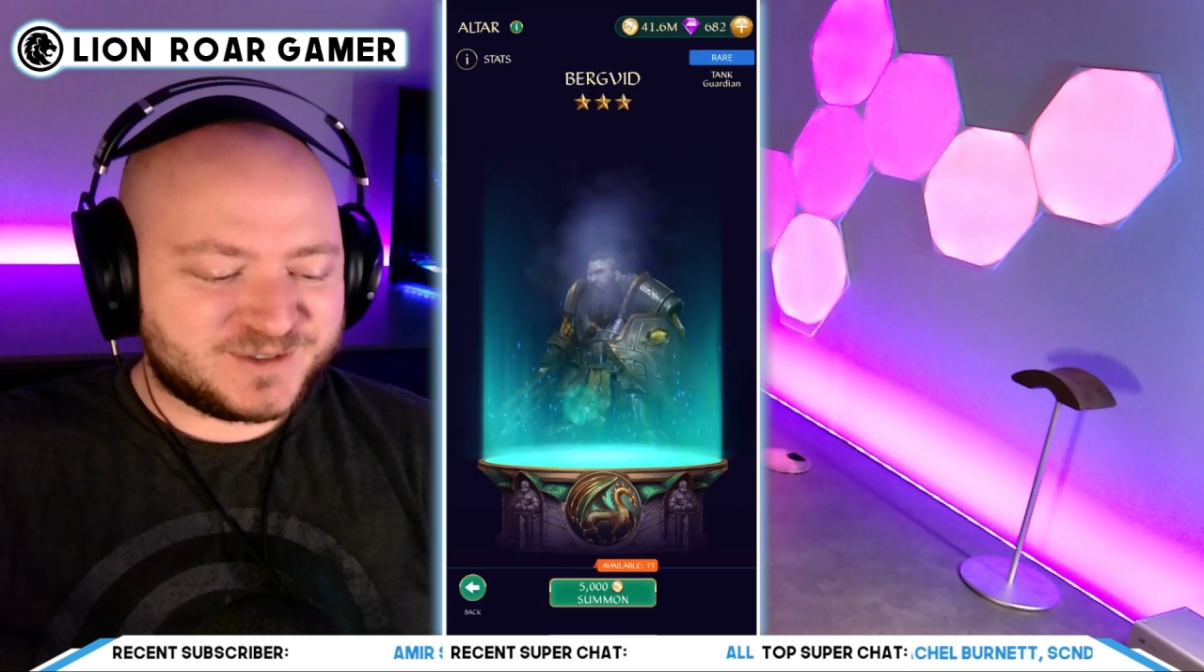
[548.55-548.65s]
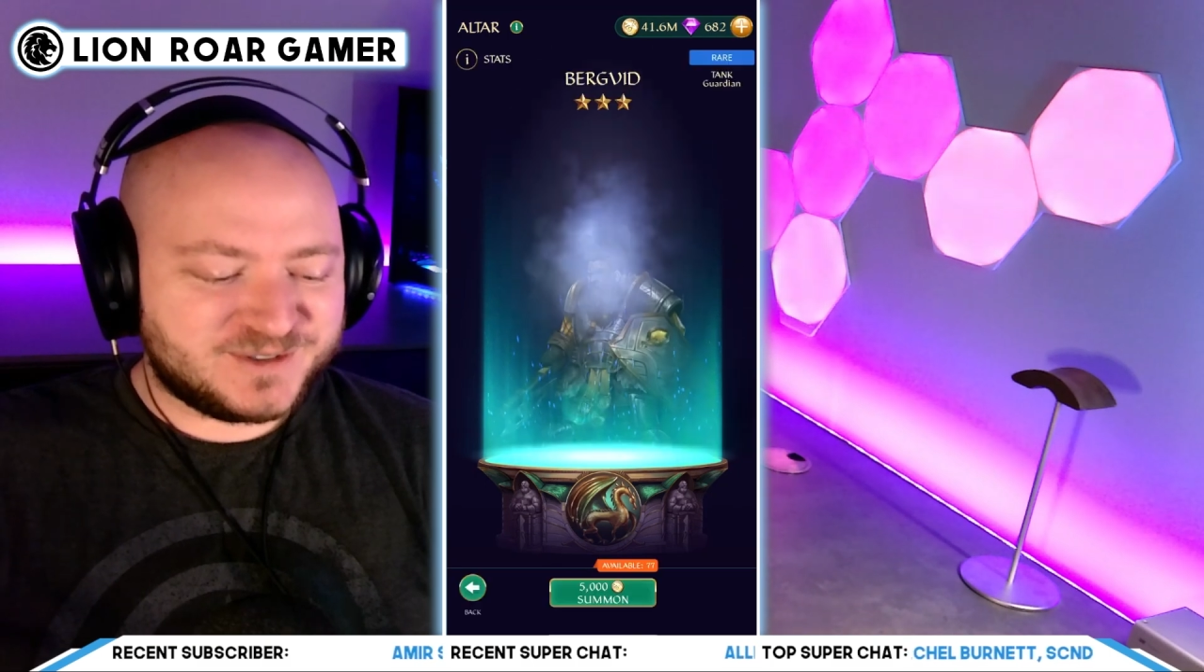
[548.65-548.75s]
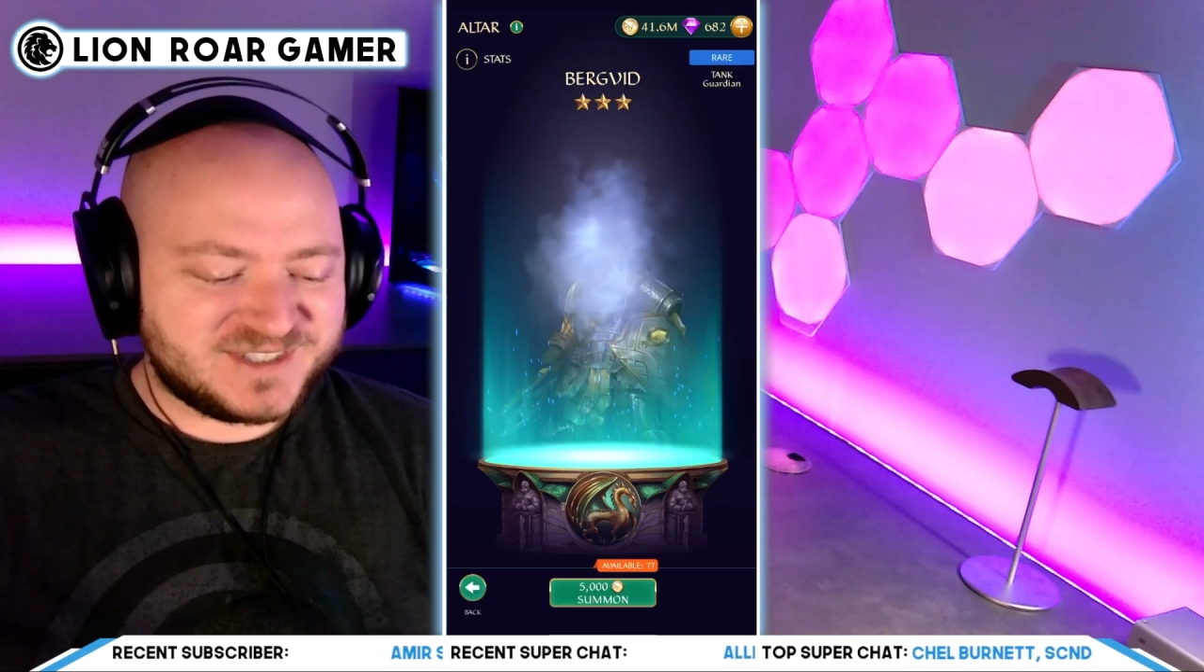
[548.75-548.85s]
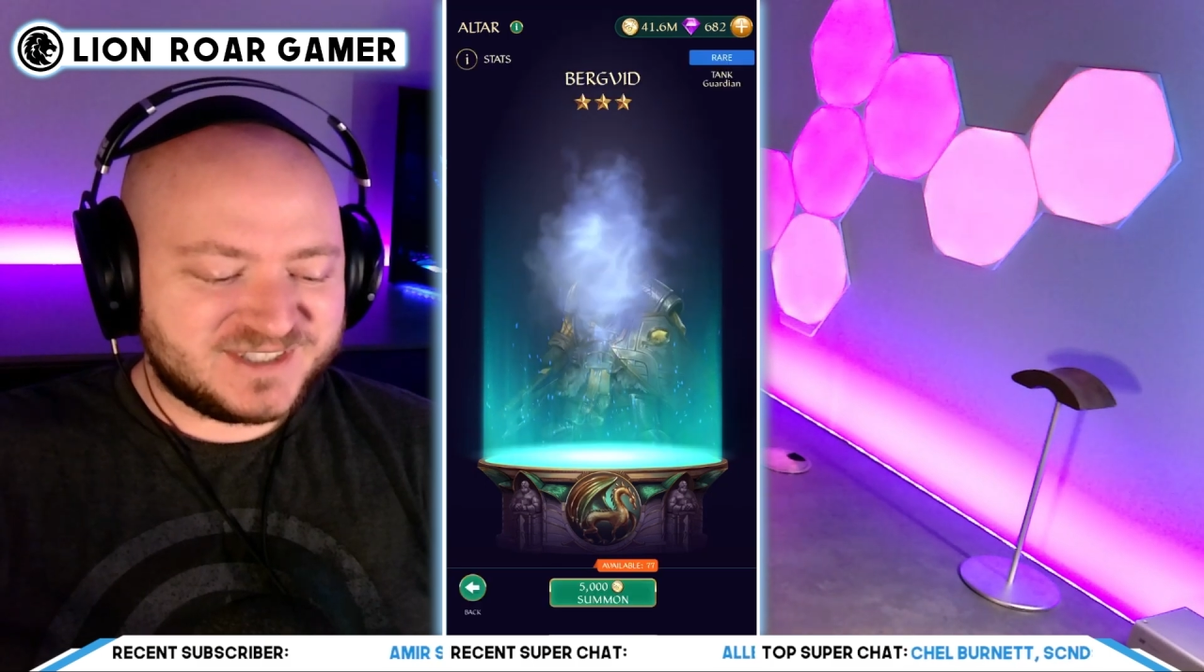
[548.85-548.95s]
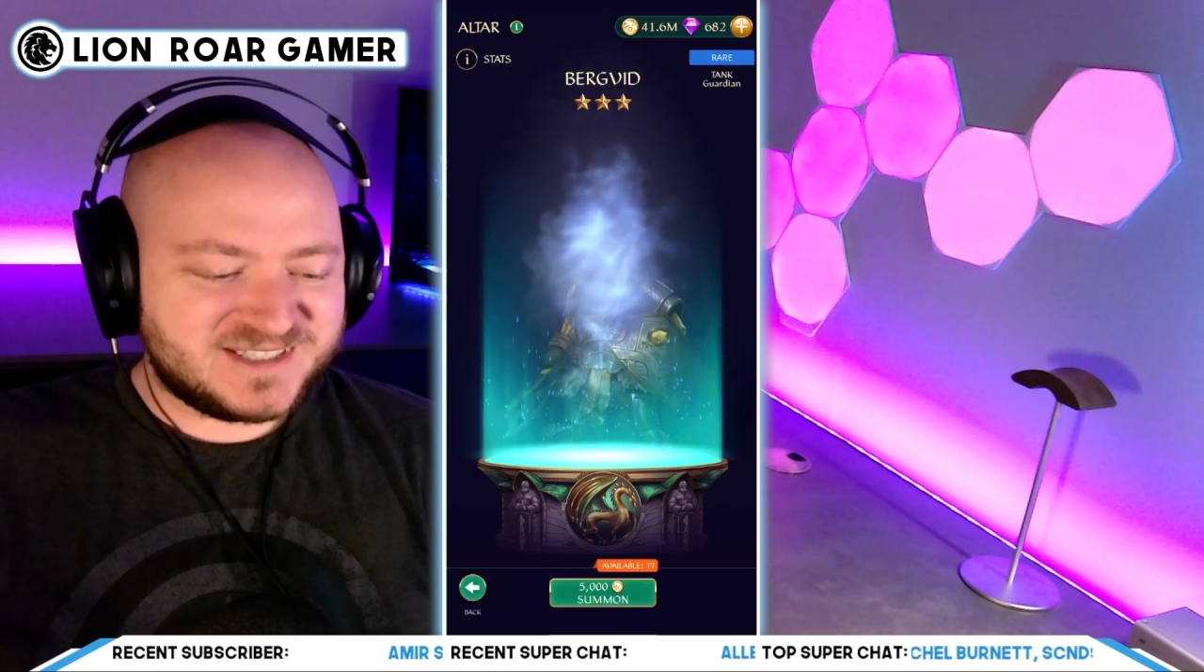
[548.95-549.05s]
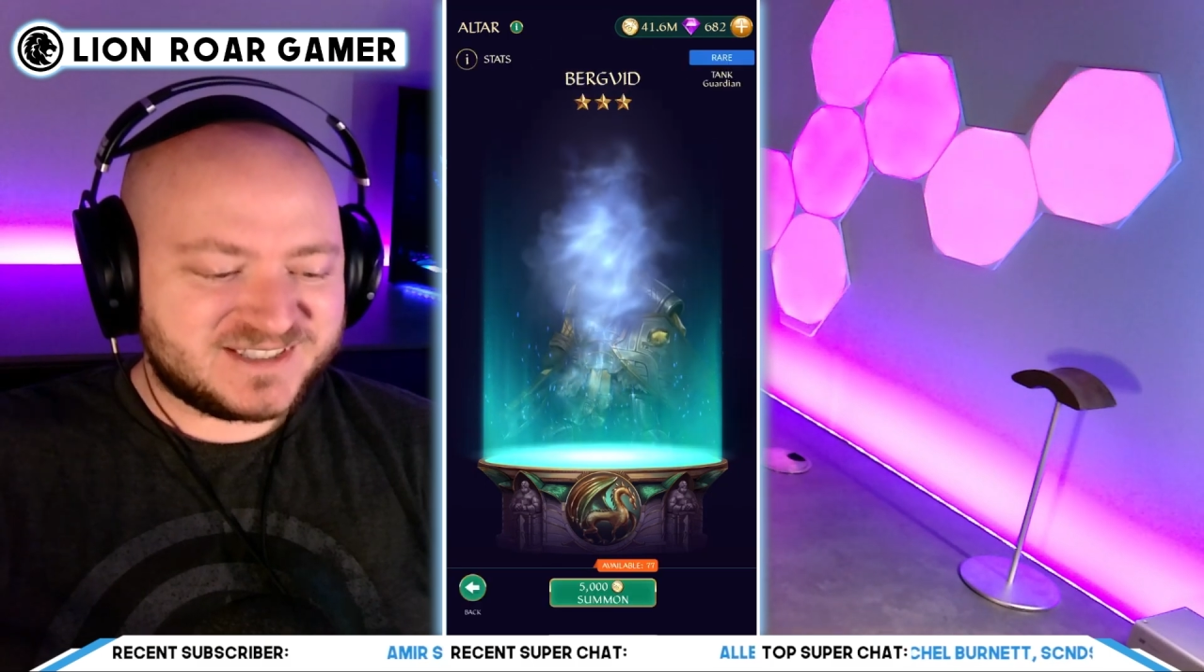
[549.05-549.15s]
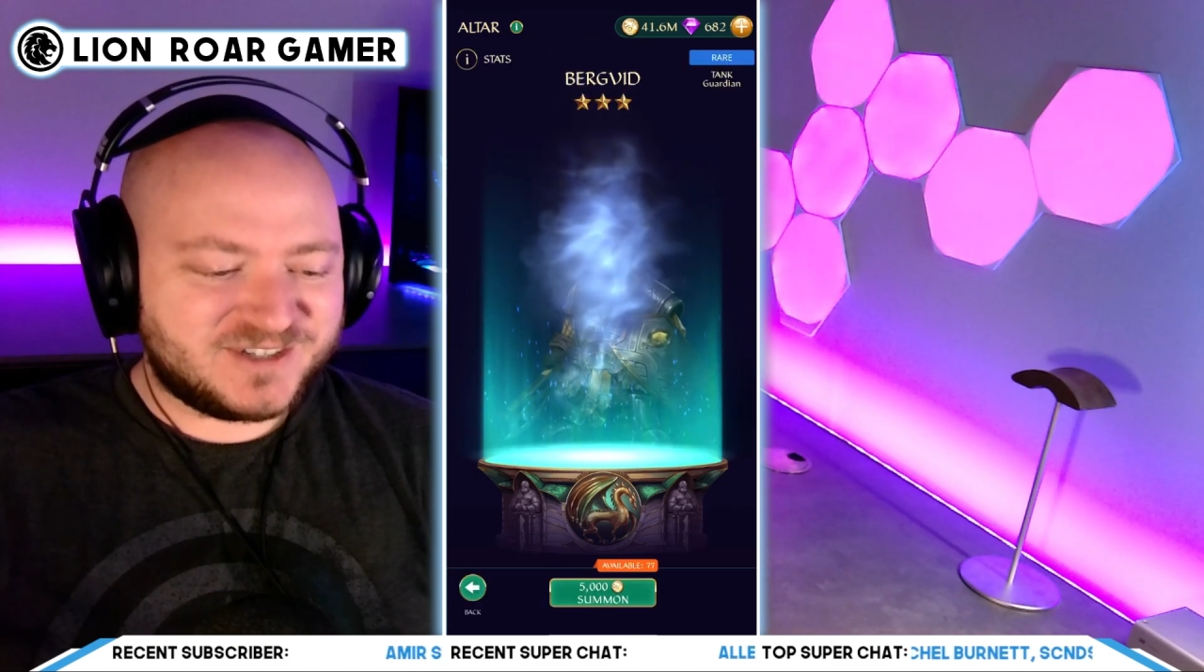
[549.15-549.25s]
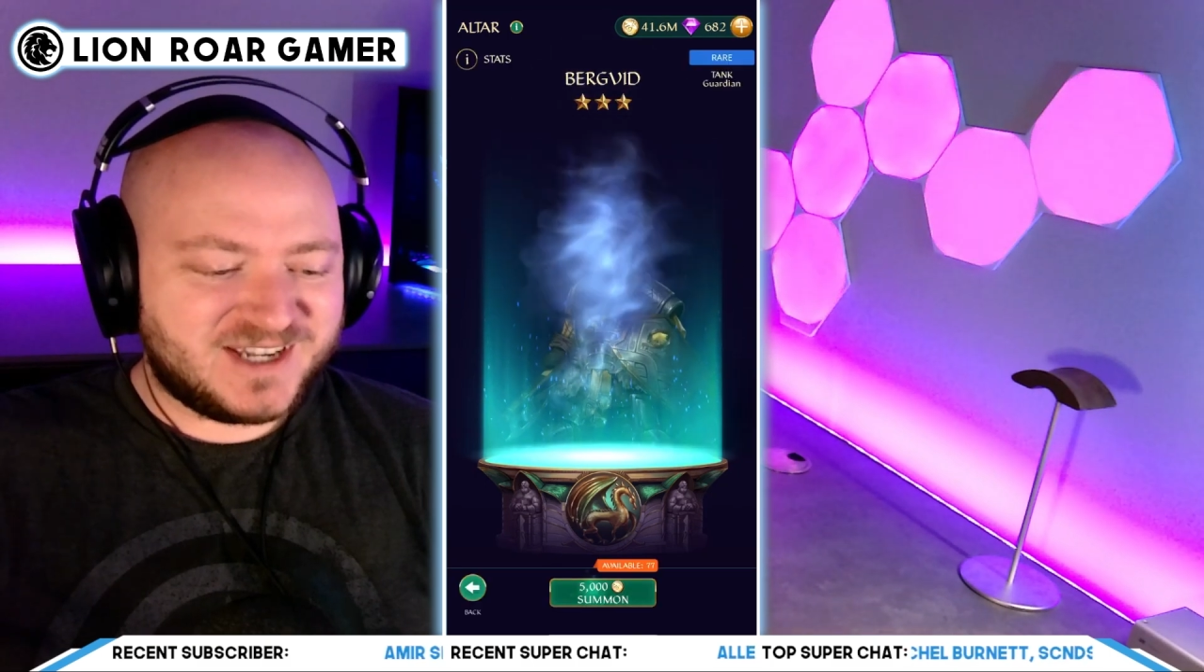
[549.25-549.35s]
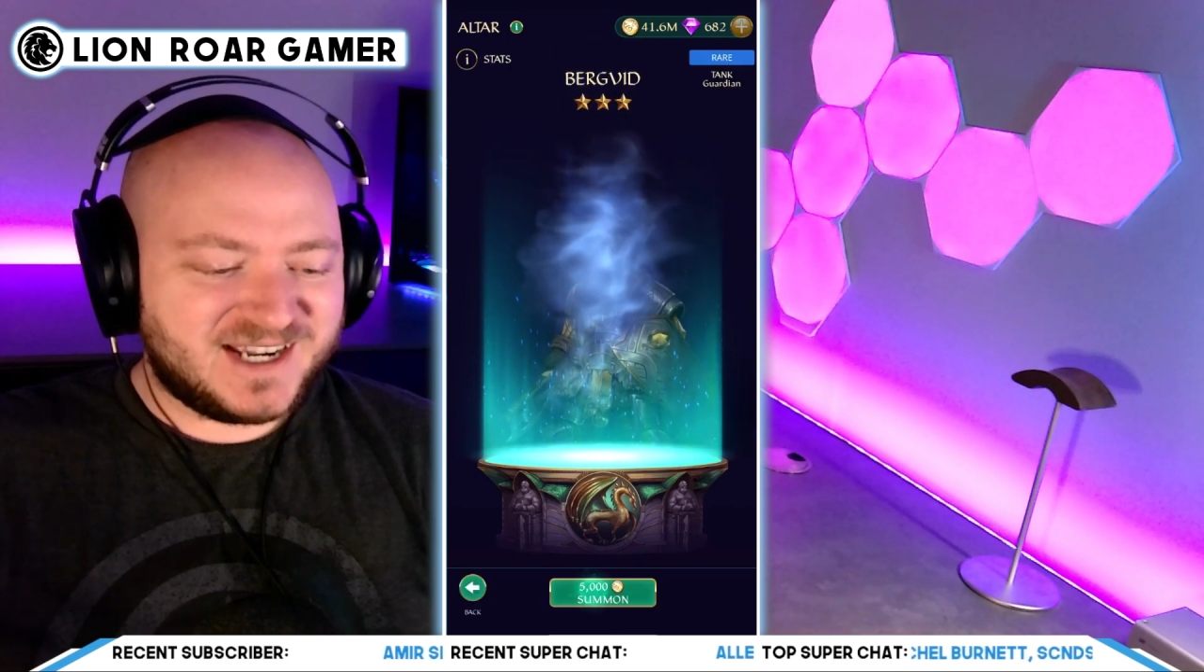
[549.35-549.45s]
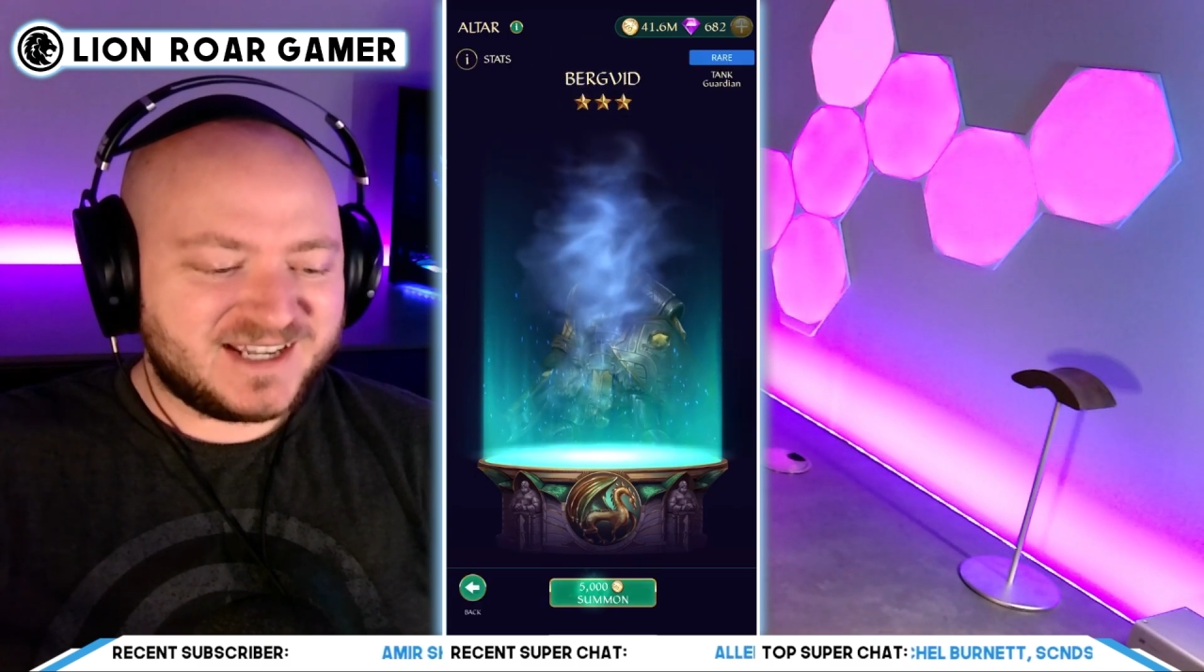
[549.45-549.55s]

scrolls on this or not.